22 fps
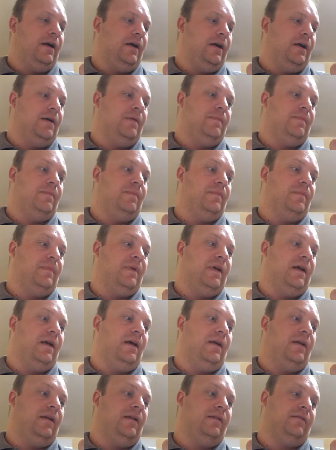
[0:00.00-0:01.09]
Um,
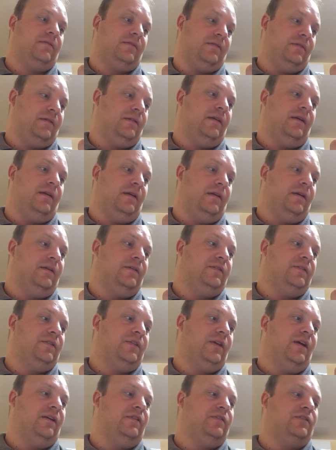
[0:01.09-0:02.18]
and yeah,
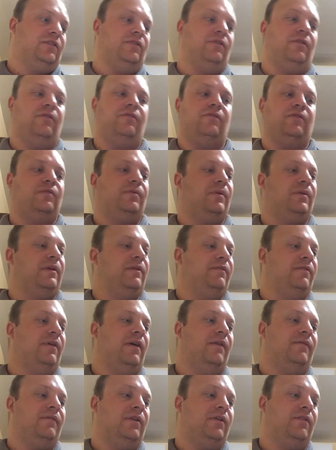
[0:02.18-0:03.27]
it's uh,
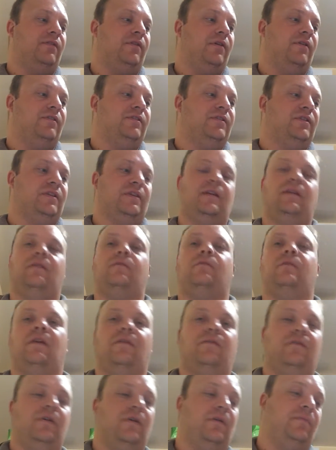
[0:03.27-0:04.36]
225 euros, and that will
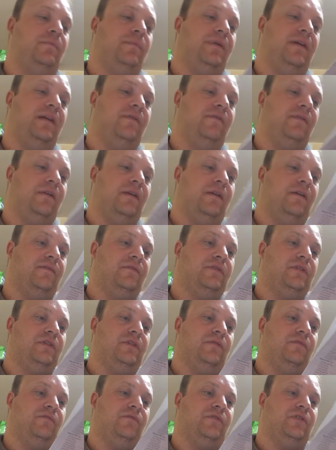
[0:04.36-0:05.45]
give you a PV of
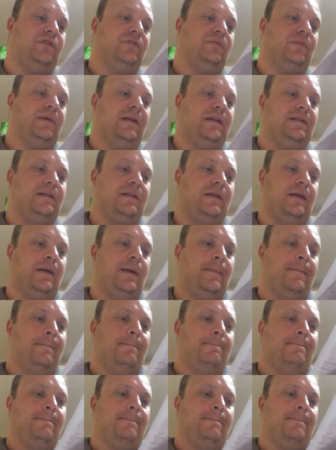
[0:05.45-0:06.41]
220.